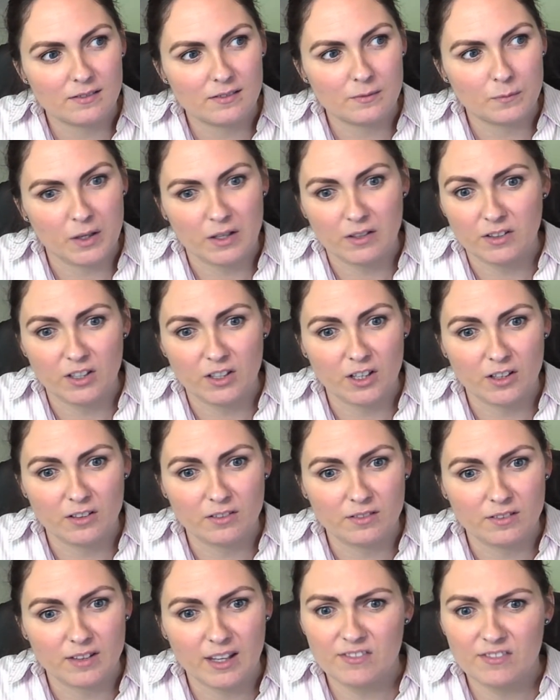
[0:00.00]
well,
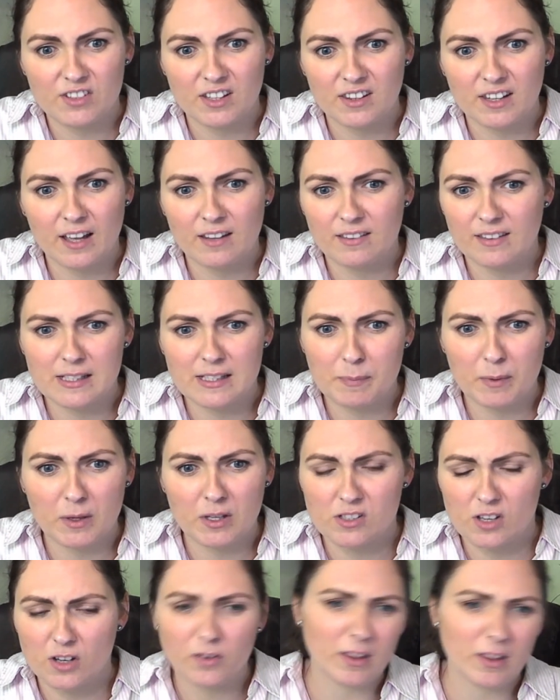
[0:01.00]
they've done that's
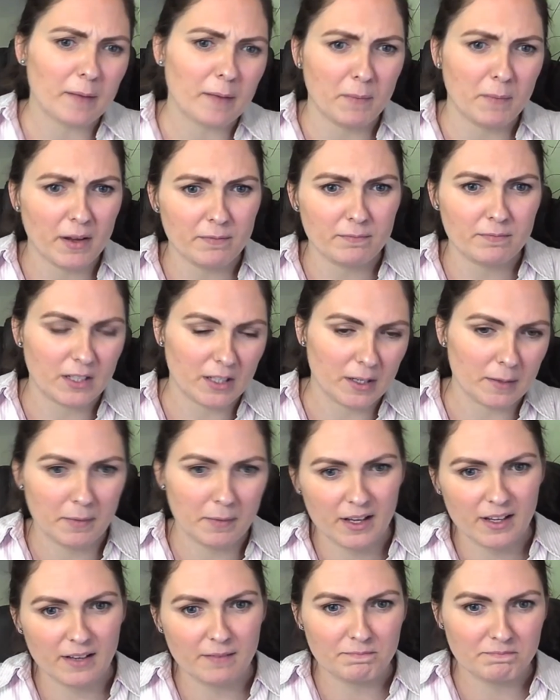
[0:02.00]
because that might
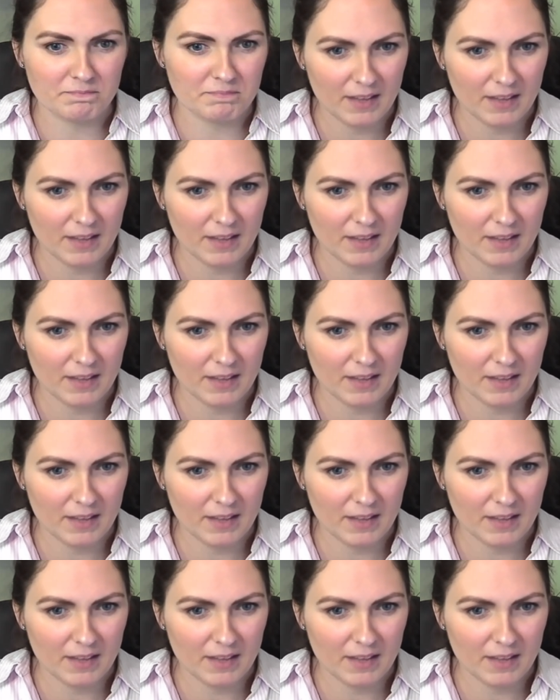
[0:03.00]
my